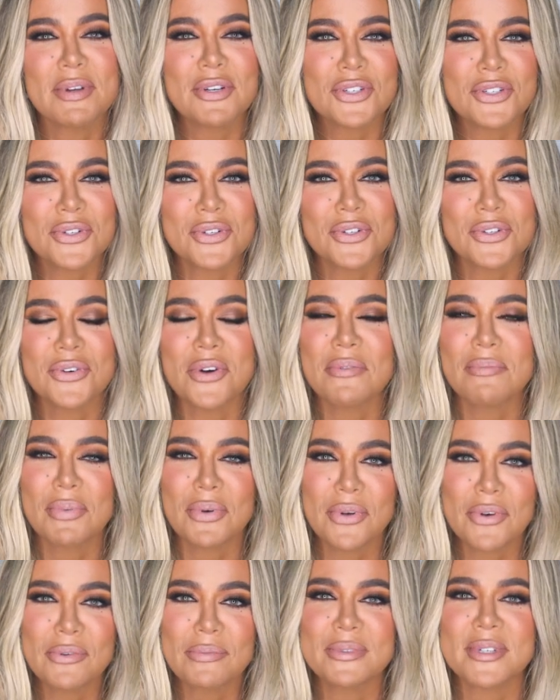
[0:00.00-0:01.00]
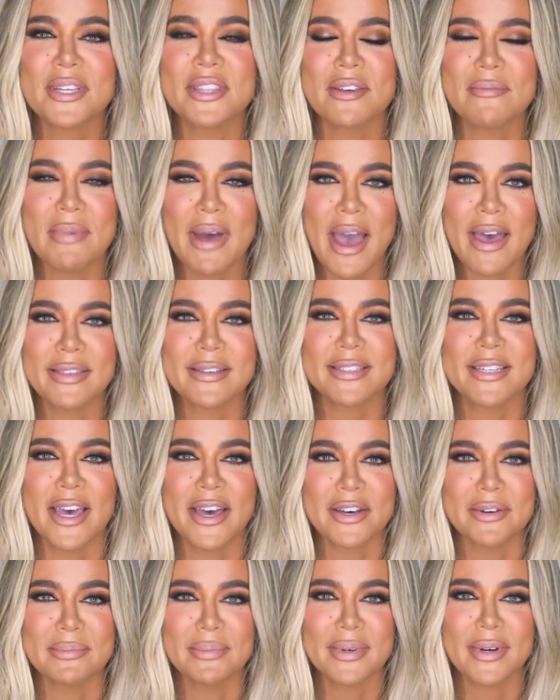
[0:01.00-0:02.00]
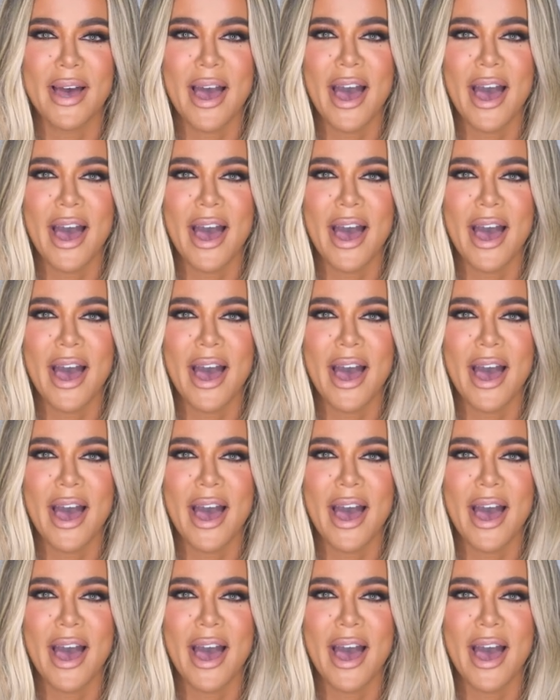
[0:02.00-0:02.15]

true, pooped in the bathtub.